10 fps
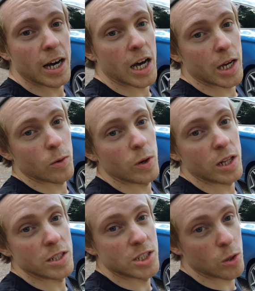I will
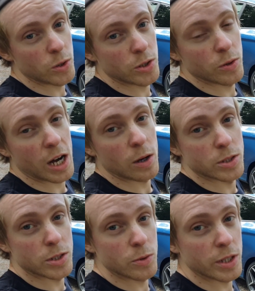show you how to
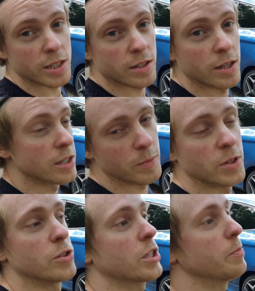do it.
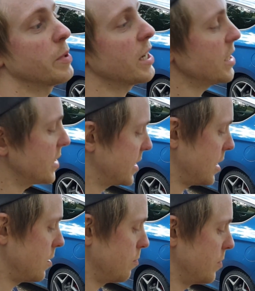You can buy
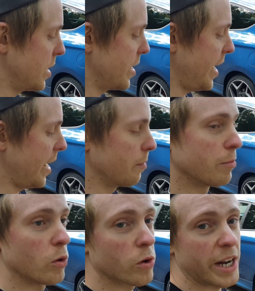some
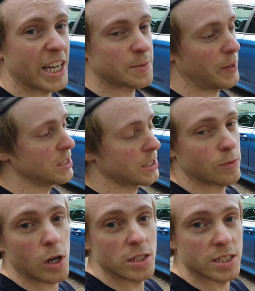more expensive
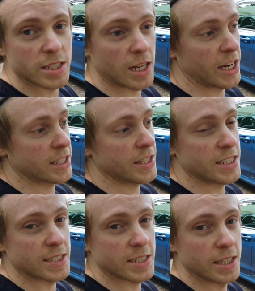ones like
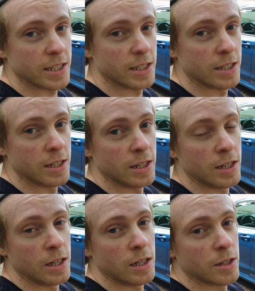this
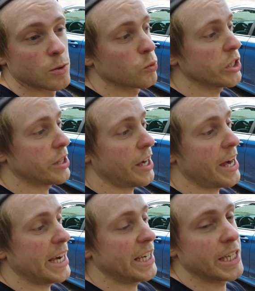with
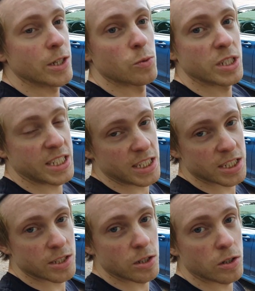a
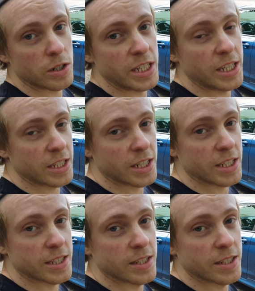resistor in it,